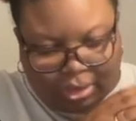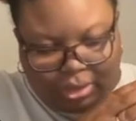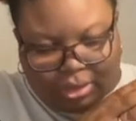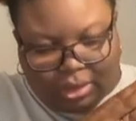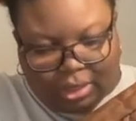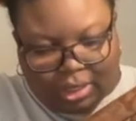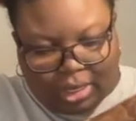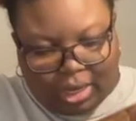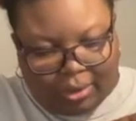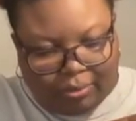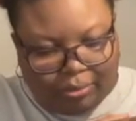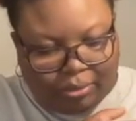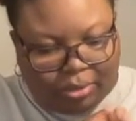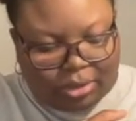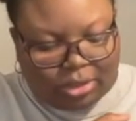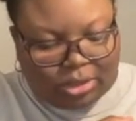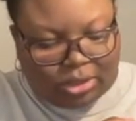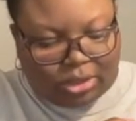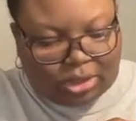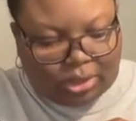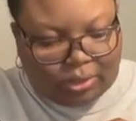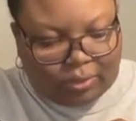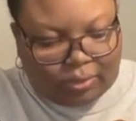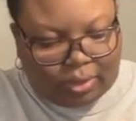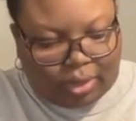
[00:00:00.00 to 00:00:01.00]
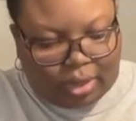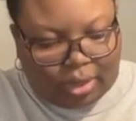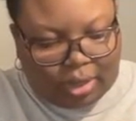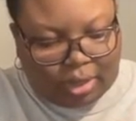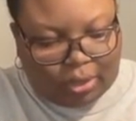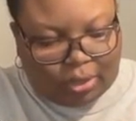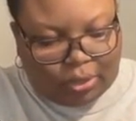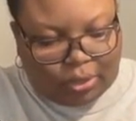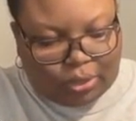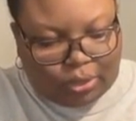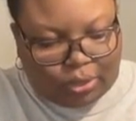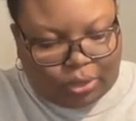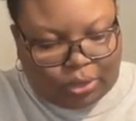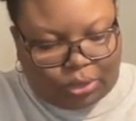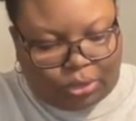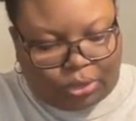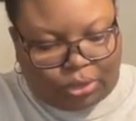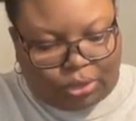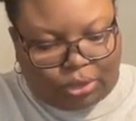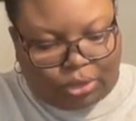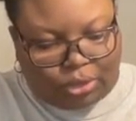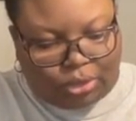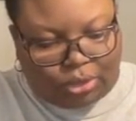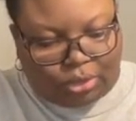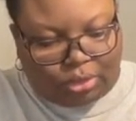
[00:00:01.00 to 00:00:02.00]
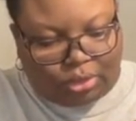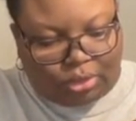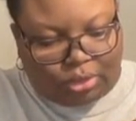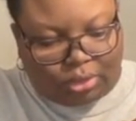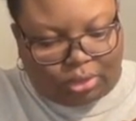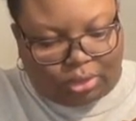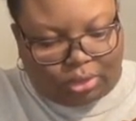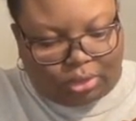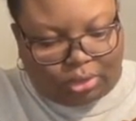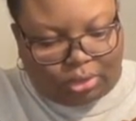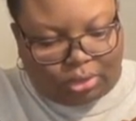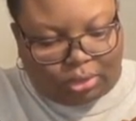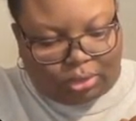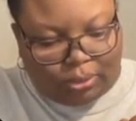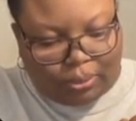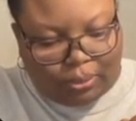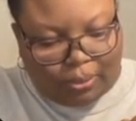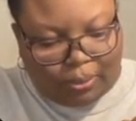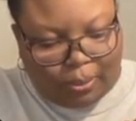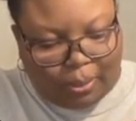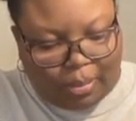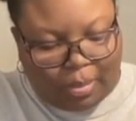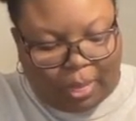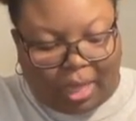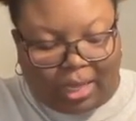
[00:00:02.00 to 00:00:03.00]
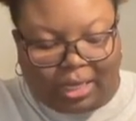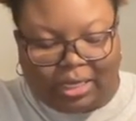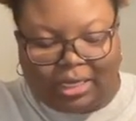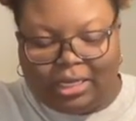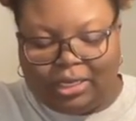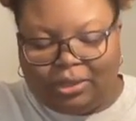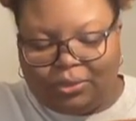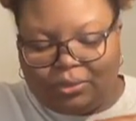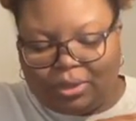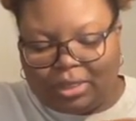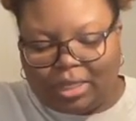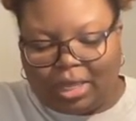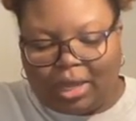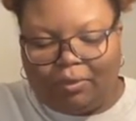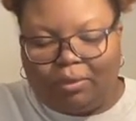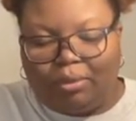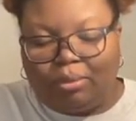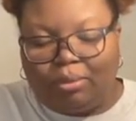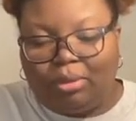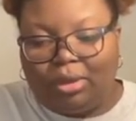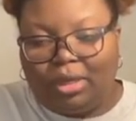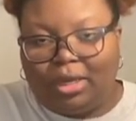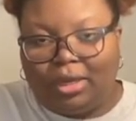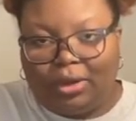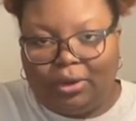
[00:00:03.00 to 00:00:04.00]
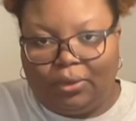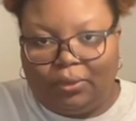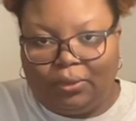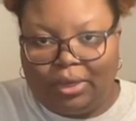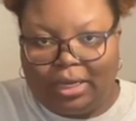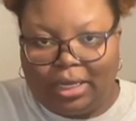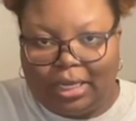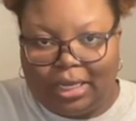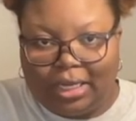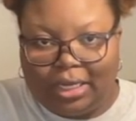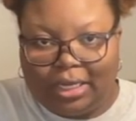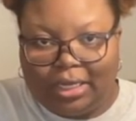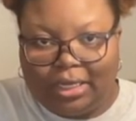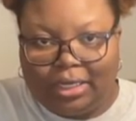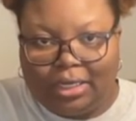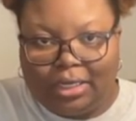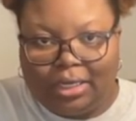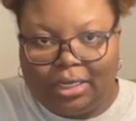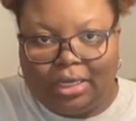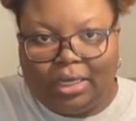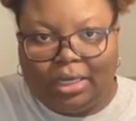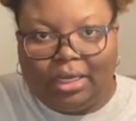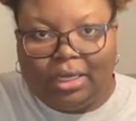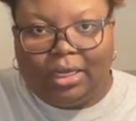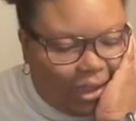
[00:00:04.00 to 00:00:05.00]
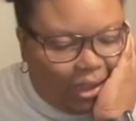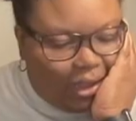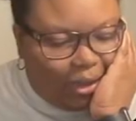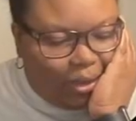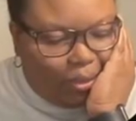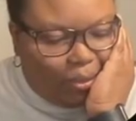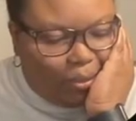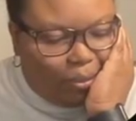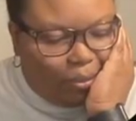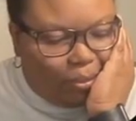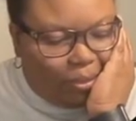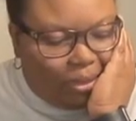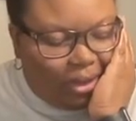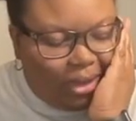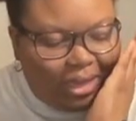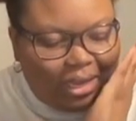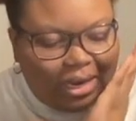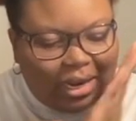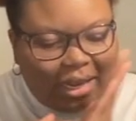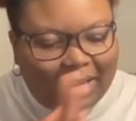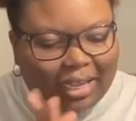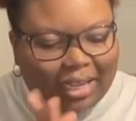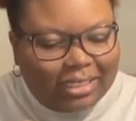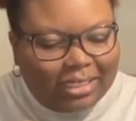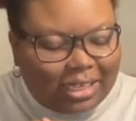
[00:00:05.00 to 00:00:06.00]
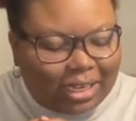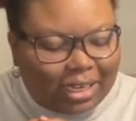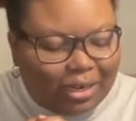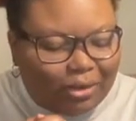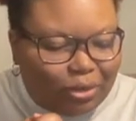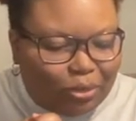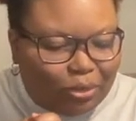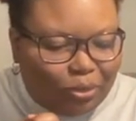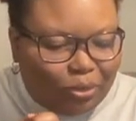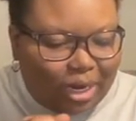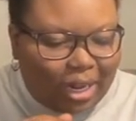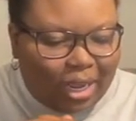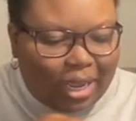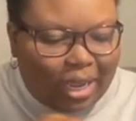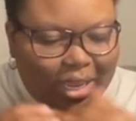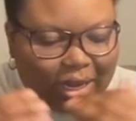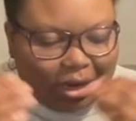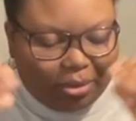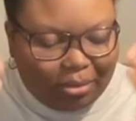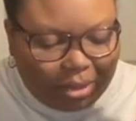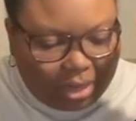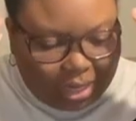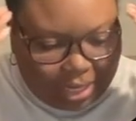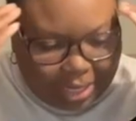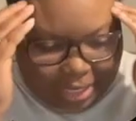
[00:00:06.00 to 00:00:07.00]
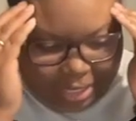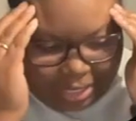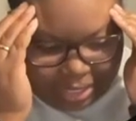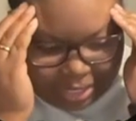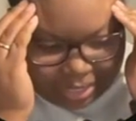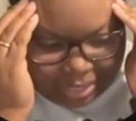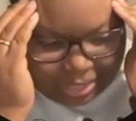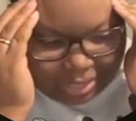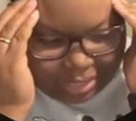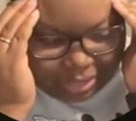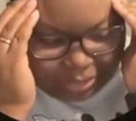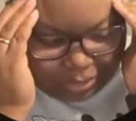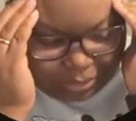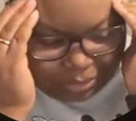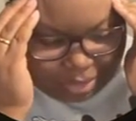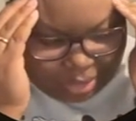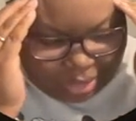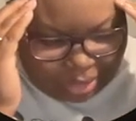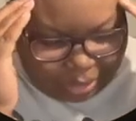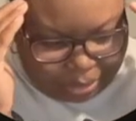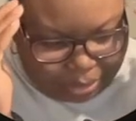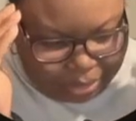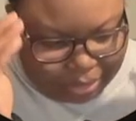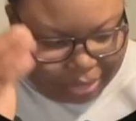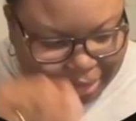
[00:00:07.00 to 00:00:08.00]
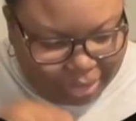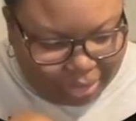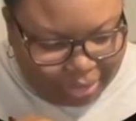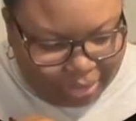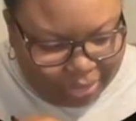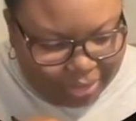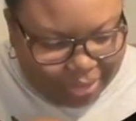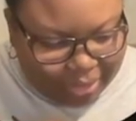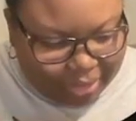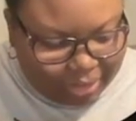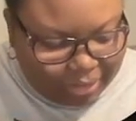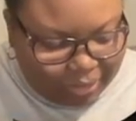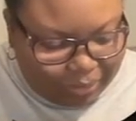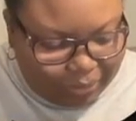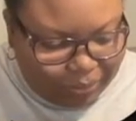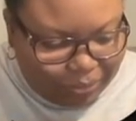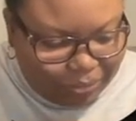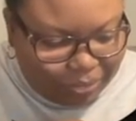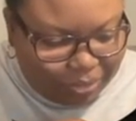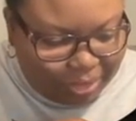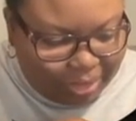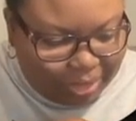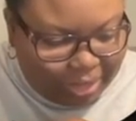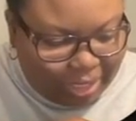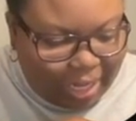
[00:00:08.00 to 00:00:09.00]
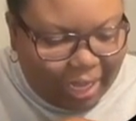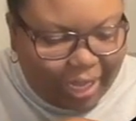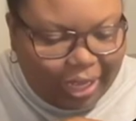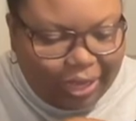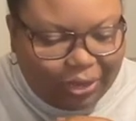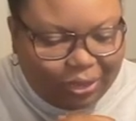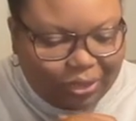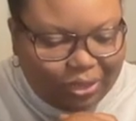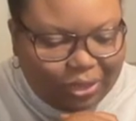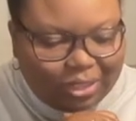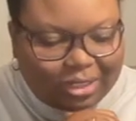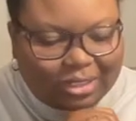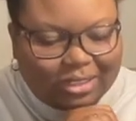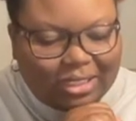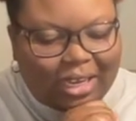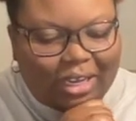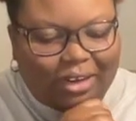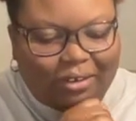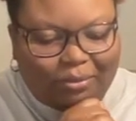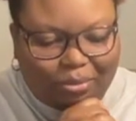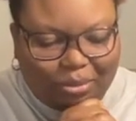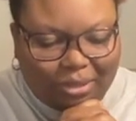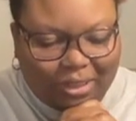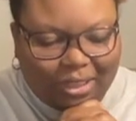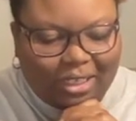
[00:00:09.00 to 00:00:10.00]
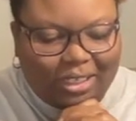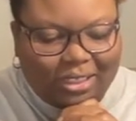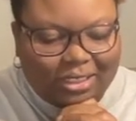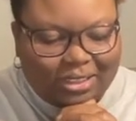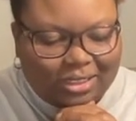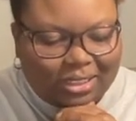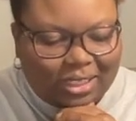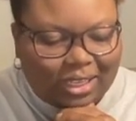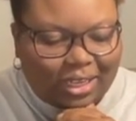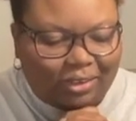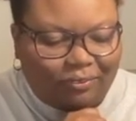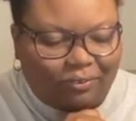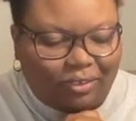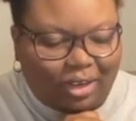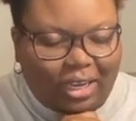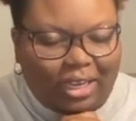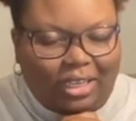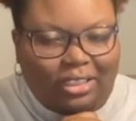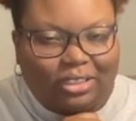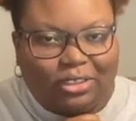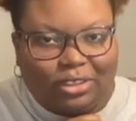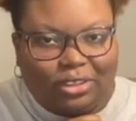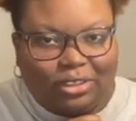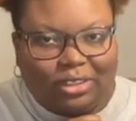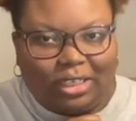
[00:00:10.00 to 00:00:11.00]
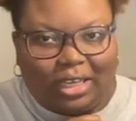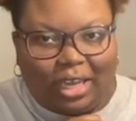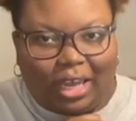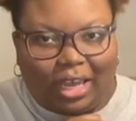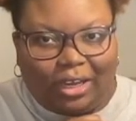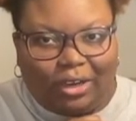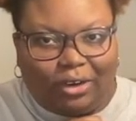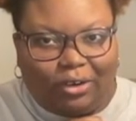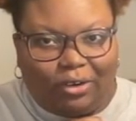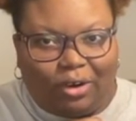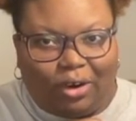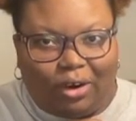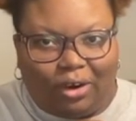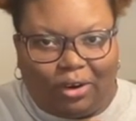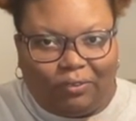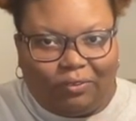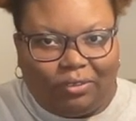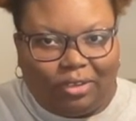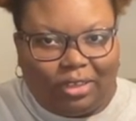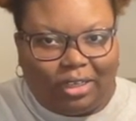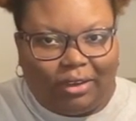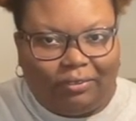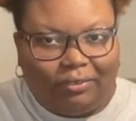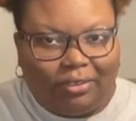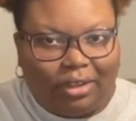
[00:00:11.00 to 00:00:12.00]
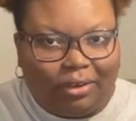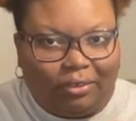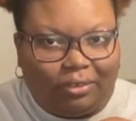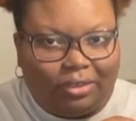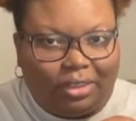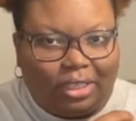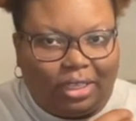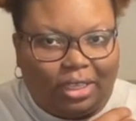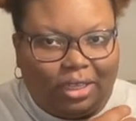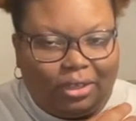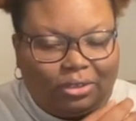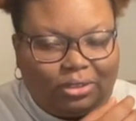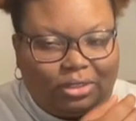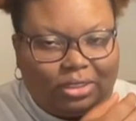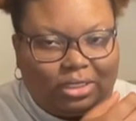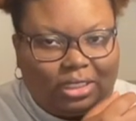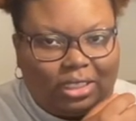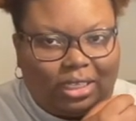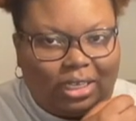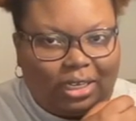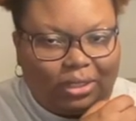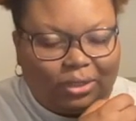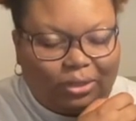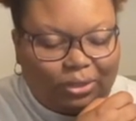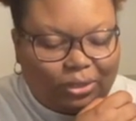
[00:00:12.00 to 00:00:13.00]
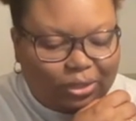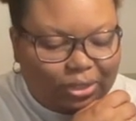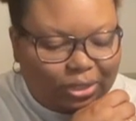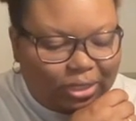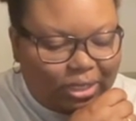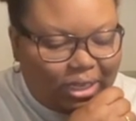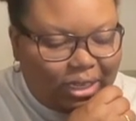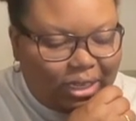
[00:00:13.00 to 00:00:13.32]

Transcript: the composition of colors, I didn't really have a plan going in. And I guess I don't know what I had in my head and what I put on the, the anchor looks out of place. Like if I had took the anchor off and left everything else together,